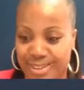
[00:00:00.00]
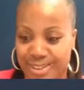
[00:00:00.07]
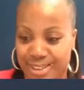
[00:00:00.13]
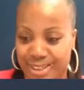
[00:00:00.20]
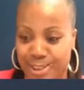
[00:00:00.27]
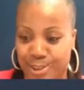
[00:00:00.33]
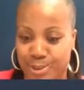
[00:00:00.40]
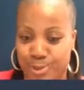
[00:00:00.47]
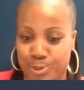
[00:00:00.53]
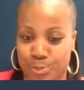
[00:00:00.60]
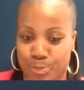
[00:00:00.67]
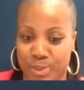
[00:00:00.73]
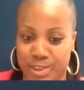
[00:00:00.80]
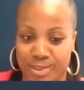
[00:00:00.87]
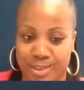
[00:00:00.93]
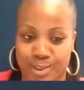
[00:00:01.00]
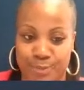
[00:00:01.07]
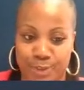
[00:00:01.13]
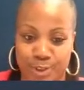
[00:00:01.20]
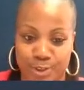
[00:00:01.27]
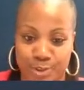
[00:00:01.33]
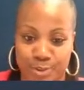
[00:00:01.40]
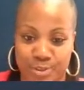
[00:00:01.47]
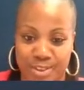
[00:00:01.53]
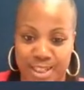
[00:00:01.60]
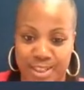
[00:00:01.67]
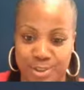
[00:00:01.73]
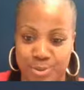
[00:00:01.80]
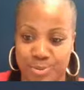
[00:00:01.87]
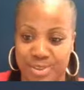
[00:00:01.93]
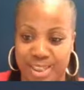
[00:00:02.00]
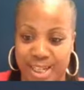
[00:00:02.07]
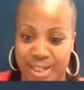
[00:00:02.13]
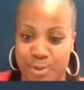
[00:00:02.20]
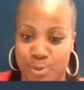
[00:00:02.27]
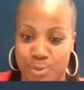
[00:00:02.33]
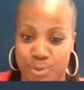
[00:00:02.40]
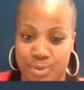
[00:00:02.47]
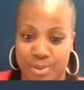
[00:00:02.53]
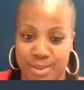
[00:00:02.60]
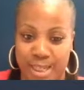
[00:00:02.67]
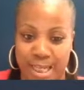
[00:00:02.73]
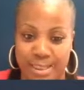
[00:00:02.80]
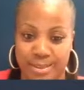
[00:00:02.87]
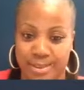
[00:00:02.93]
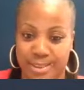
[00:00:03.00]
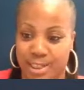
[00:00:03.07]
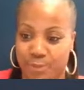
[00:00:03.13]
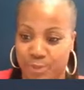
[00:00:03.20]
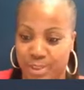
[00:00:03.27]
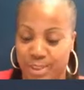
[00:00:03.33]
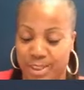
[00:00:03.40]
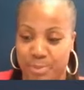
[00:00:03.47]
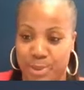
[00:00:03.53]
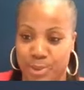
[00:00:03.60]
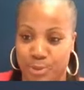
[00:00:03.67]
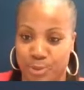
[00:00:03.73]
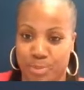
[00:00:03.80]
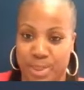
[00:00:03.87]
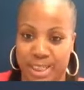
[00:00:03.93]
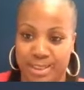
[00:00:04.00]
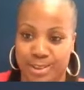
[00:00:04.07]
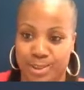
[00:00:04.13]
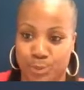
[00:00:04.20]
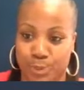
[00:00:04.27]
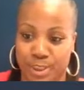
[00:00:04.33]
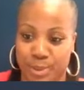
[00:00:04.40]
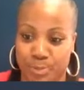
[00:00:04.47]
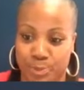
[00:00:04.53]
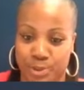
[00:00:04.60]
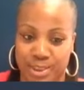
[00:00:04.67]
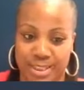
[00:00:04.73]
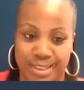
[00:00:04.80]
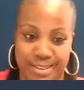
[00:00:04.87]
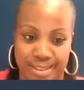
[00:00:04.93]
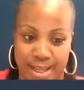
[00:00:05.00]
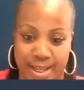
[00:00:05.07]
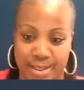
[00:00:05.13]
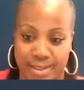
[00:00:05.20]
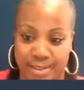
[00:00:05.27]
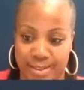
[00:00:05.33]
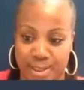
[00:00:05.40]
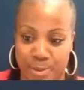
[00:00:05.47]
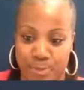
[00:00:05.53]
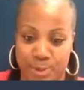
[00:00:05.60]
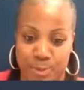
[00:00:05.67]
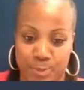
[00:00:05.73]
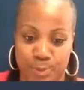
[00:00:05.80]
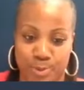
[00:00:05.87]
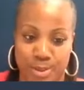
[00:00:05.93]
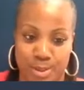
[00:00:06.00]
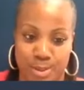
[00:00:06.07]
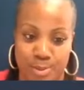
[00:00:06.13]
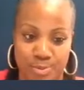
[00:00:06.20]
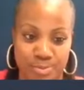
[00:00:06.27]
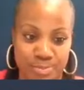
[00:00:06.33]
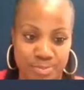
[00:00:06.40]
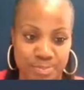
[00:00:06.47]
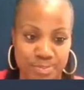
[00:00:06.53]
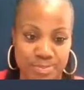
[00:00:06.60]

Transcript: And any new business ventures that you take on, definitely let me know about it so we can present that and let people know.